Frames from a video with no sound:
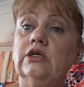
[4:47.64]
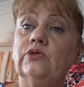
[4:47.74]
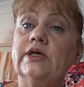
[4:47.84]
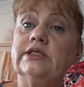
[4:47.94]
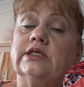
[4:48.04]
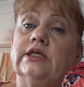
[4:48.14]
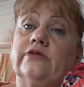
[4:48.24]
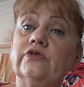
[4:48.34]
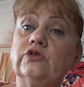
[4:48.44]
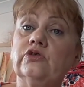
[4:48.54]
Twice a day
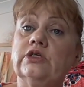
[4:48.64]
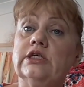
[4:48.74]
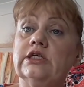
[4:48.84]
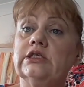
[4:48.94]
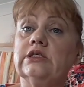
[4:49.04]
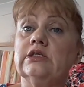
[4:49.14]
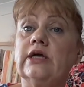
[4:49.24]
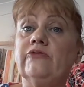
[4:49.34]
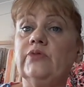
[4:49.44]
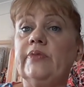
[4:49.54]
for 2 days to
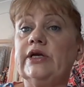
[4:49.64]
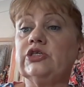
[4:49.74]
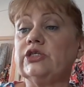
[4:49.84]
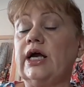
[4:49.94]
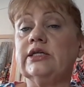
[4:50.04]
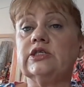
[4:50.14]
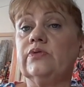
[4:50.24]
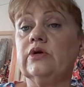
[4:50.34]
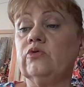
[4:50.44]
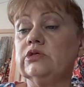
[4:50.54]
give him the best chance,
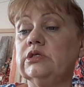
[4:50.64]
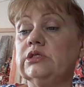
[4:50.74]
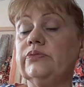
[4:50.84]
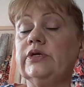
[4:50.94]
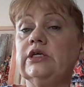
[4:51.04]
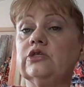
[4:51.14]
but it wasn't to be.